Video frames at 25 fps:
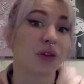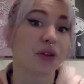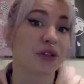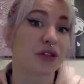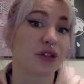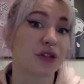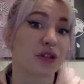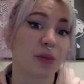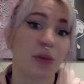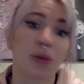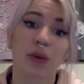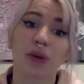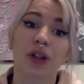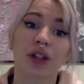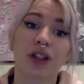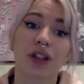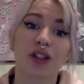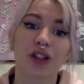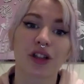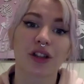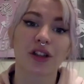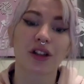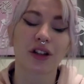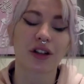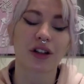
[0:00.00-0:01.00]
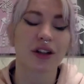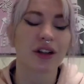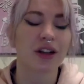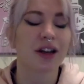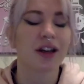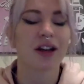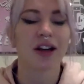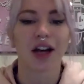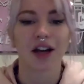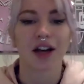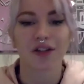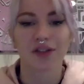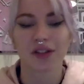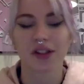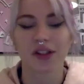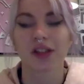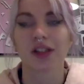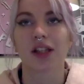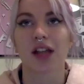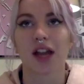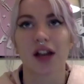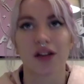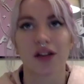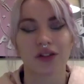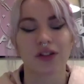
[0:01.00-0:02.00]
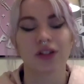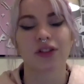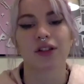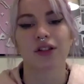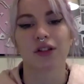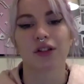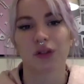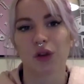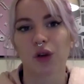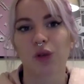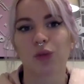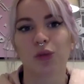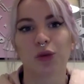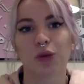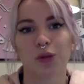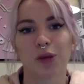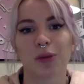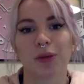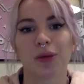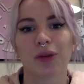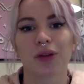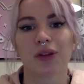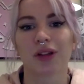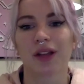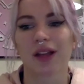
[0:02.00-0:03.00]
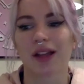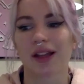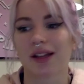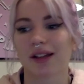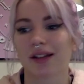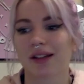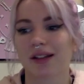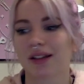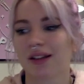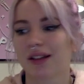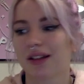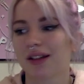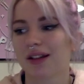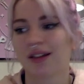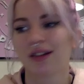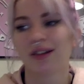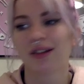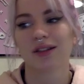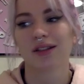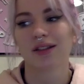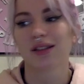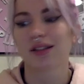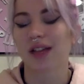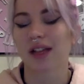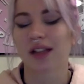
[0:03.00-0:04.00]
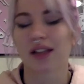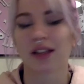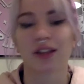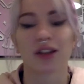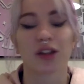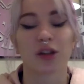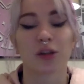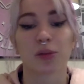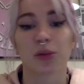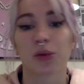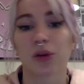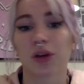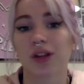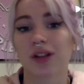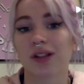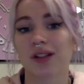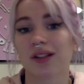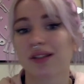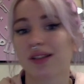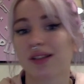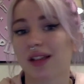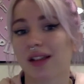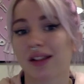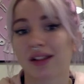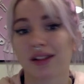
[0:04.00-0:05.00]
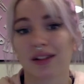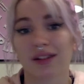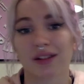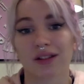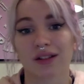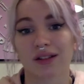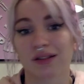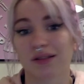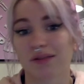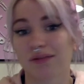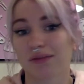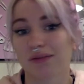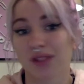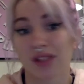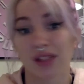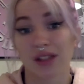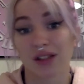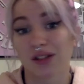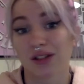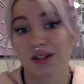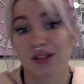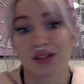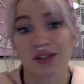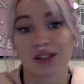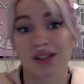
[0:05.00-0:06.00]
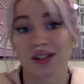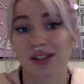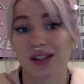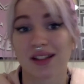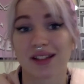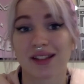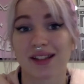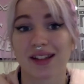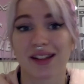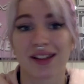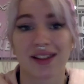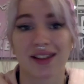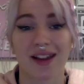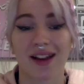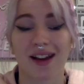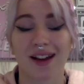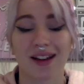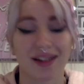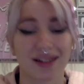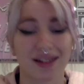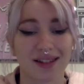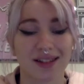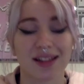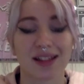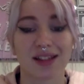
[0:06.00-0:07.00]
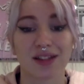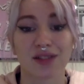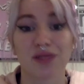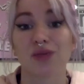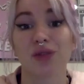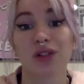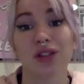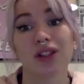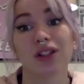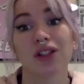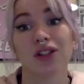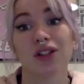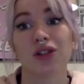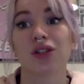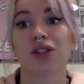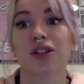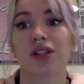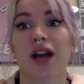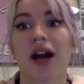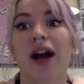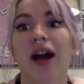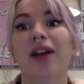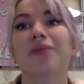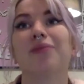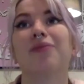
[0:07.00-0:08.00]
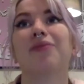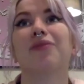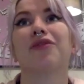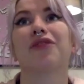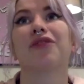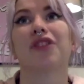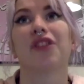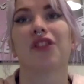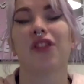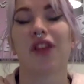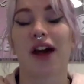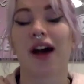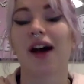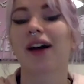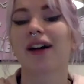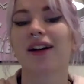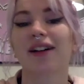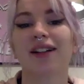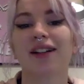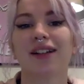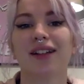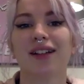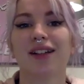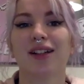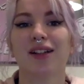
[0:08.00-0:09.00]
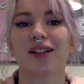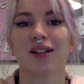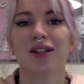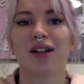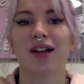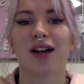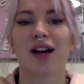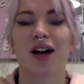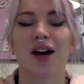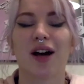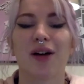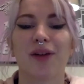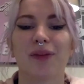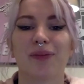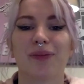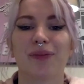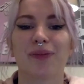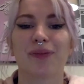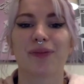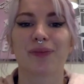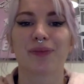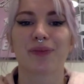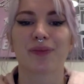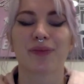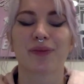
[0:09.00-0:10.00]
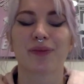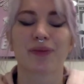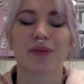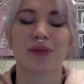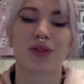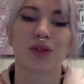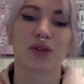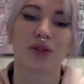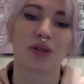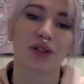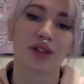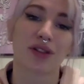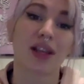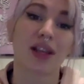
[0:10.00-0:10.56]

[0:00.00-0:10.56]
to support each other. I've definitely seen a lot more people like selling their prints, selling their t-shirts and things like that. It's a really good time for that. So it's